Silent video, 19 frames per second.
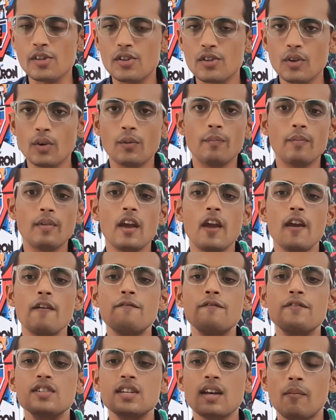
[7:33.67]
So
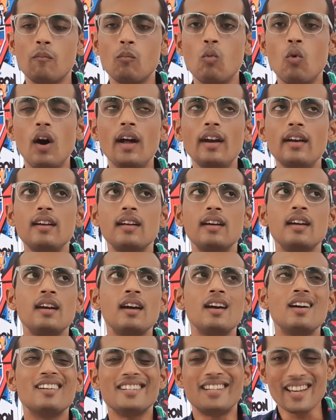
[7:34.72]
if someone
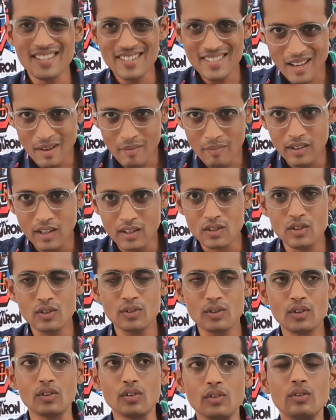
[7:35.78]
does something
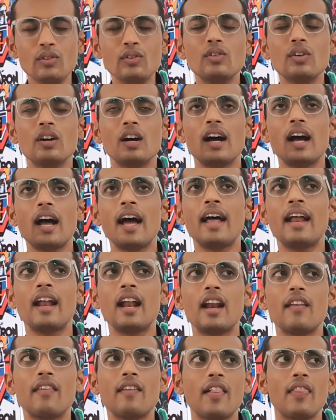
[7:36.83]
to you
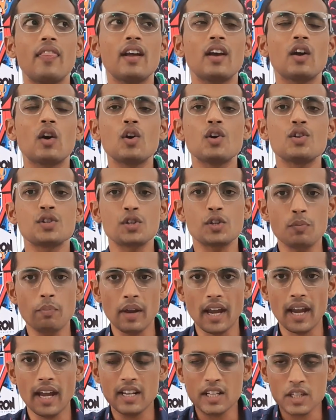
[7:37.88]
and that thing causes
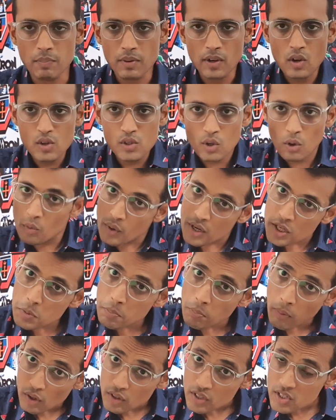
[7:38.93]
pain, it's because your
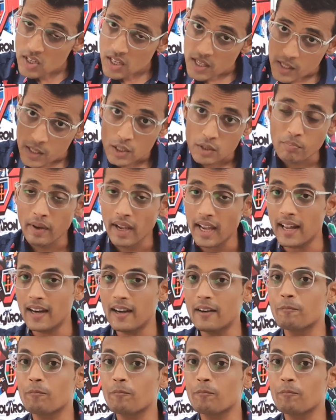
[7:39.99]
response is pain.